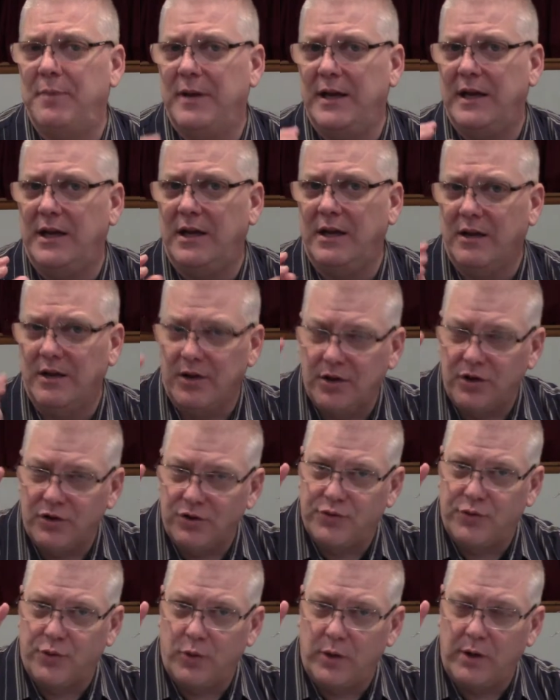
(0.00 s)
be
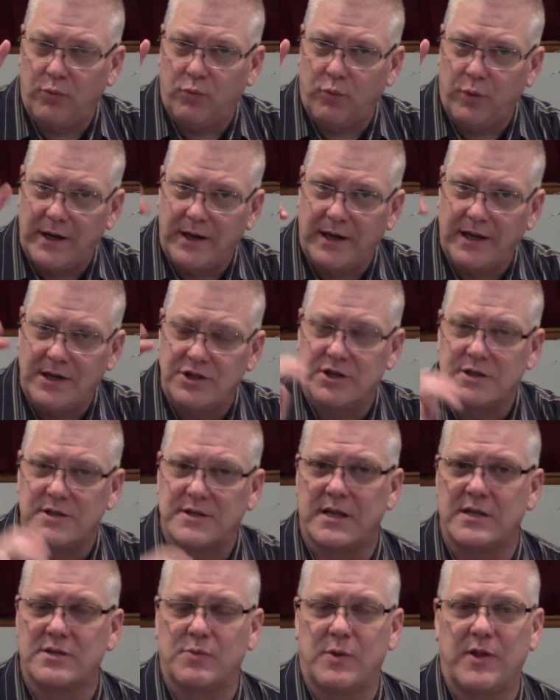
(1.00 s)
truly
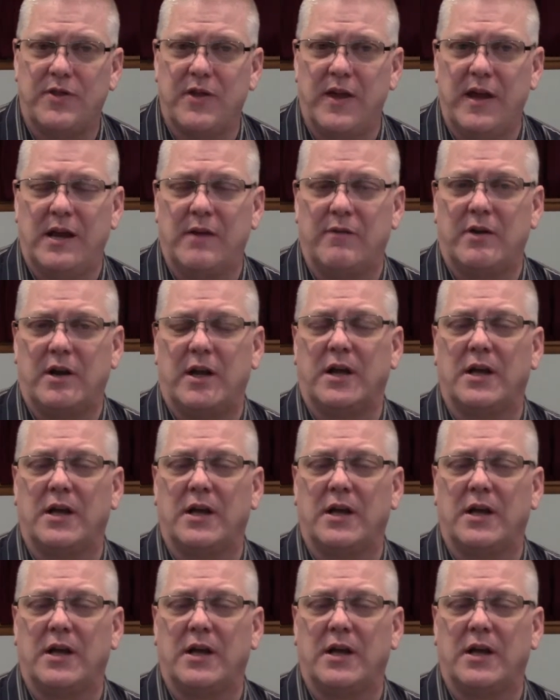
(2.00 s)
religious as we think of it.